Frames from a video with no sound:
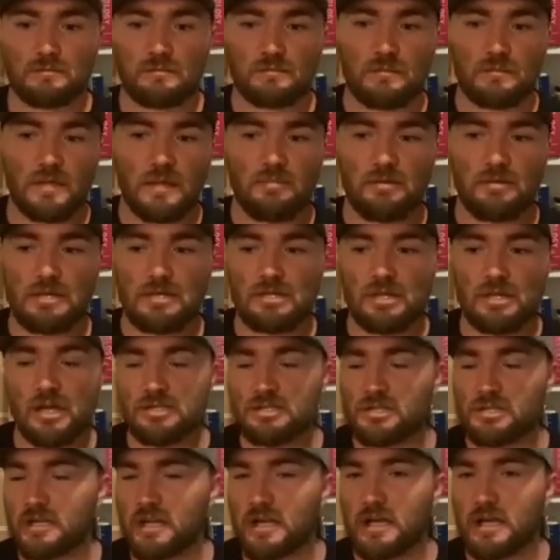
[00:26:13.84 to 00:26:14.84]
maybe
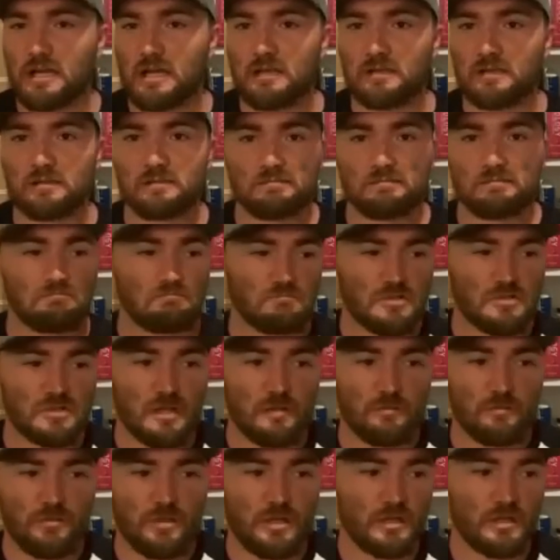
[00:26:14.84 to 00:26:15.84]
touching on
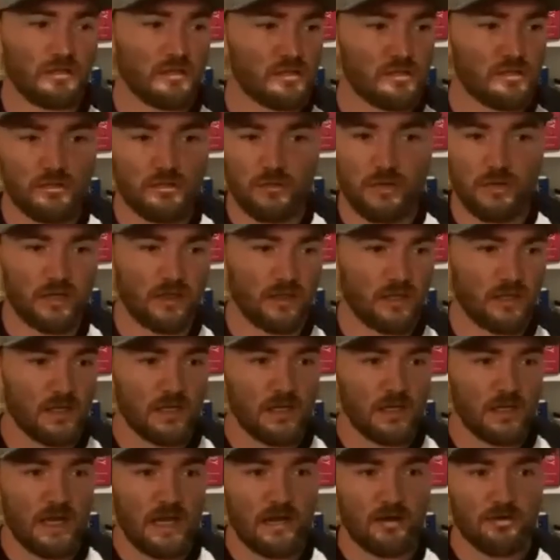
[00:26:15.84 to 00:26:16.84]
something to do with
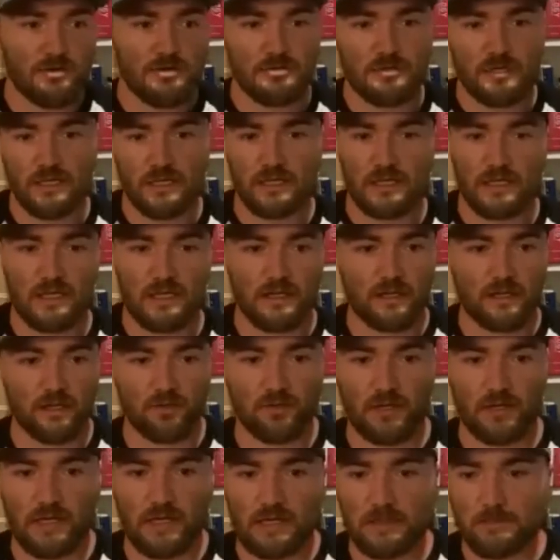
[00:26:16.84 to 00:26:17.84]
how you can
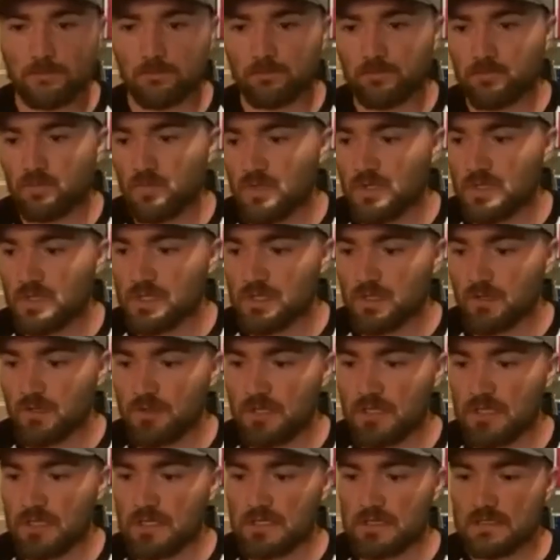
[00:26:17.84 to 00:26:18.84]
integrate you know
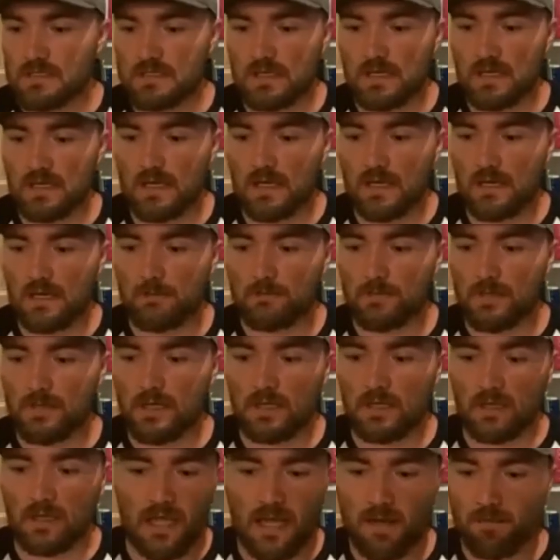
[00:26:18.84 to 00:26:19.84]
these uh,
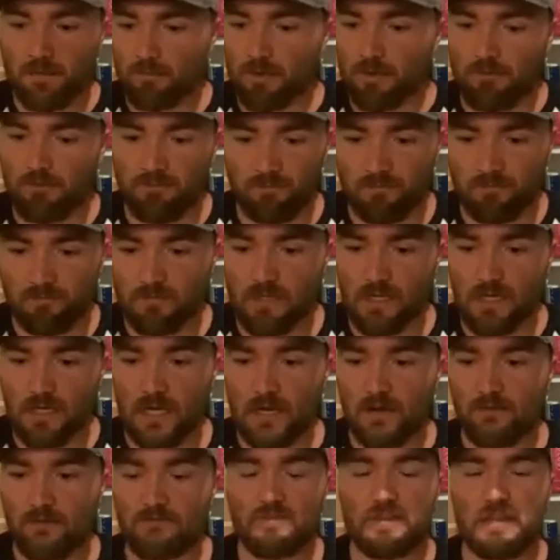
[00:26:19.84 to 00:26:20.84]
elaborate
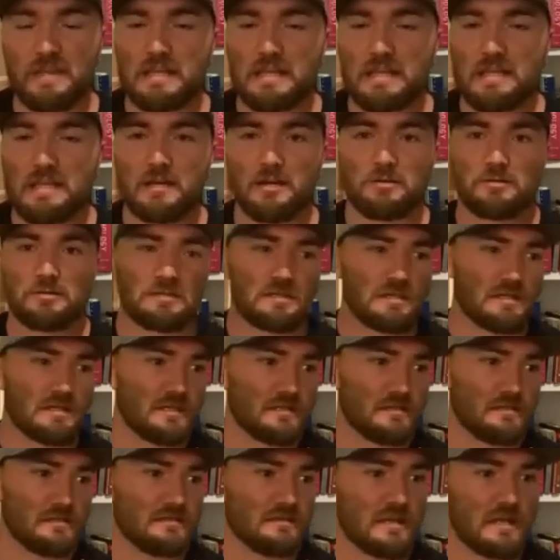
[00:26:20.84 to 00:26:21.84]
uh, videos
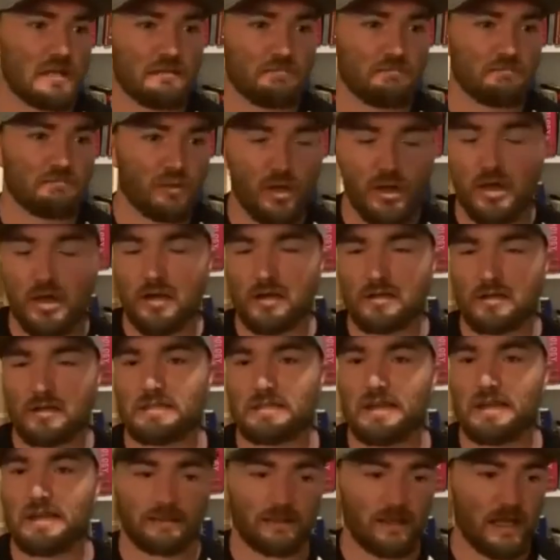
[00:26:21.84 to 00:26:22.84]
and and blogs
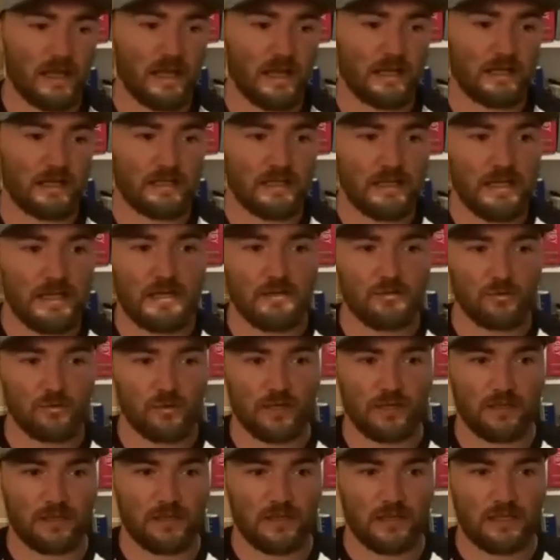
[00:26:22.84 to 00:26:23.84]
online in
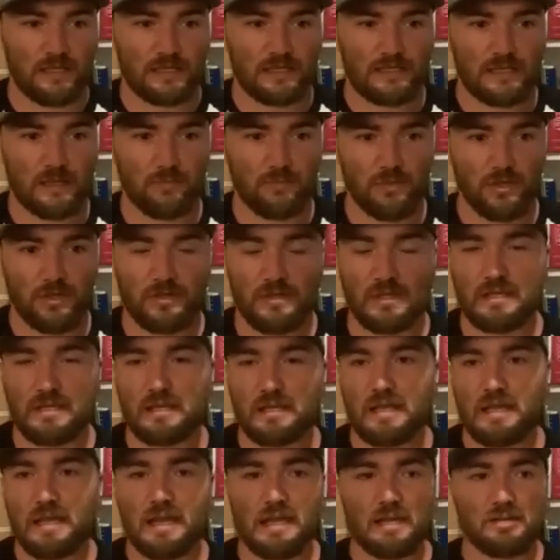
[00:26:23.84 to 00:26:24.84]
with something
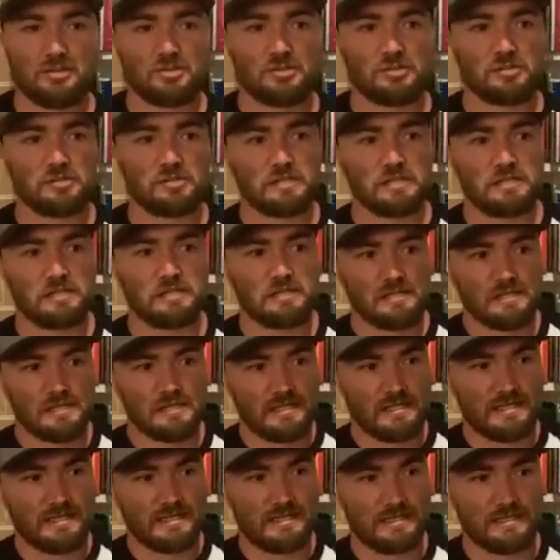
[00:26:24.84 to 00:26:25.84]
that actually
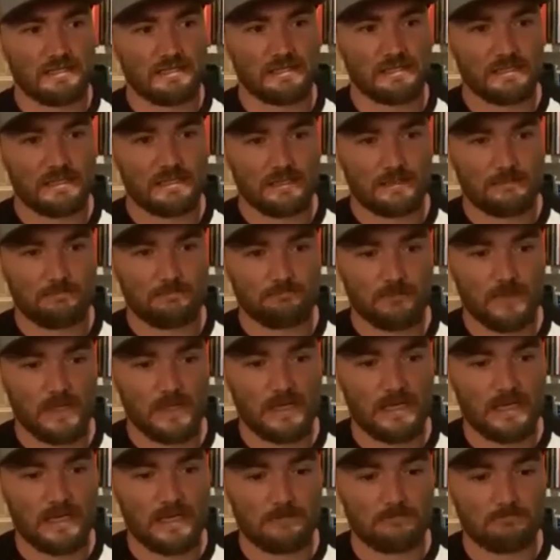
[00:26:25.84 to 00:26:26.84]
is
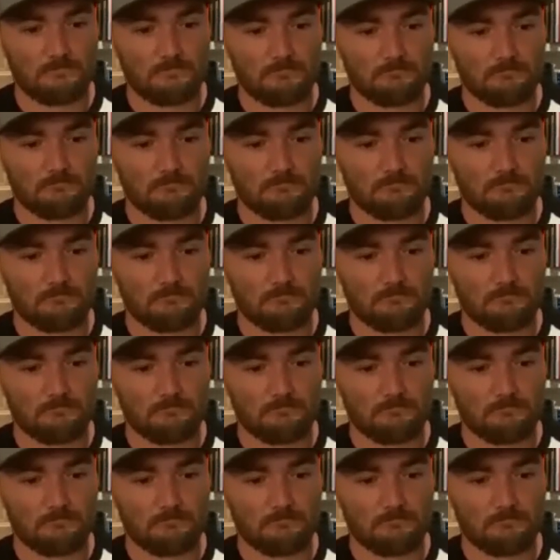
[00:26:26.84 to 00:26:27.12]
um,